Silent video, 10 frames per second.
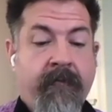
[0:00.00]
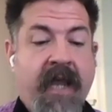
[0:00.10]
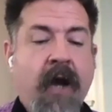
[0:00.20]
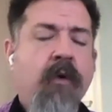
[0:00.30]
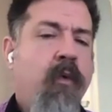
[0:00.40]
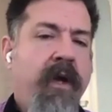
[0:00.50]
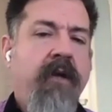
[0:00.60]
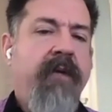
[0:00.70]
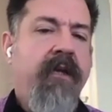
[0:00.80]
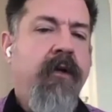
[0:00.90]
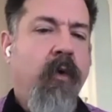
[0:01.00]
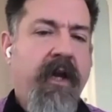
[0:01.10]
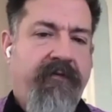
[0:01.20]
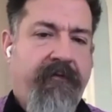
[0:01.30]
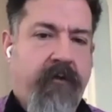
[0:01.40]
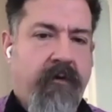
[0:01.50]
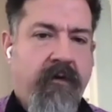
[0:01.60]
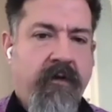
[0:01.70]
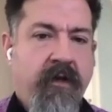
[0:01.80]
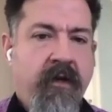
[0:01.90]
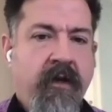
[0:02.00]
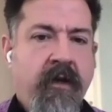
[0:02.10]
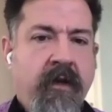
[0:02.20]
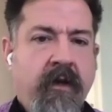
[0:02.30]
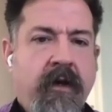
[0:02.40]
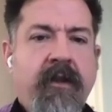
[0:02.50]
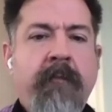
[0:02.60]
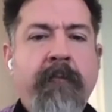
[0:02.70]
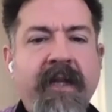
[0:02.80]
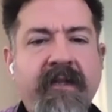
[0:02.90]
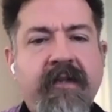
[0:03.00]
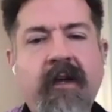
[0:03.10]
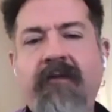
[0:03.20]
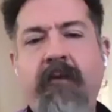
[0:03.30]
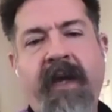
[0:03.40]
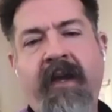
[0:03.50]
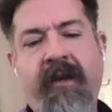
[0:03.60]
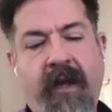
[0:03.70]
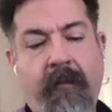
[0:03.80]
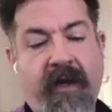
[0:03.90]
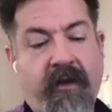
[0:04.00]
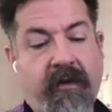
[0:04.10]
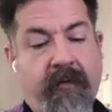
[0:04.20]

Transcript: How are we to be grateful in the midst of a pandemic?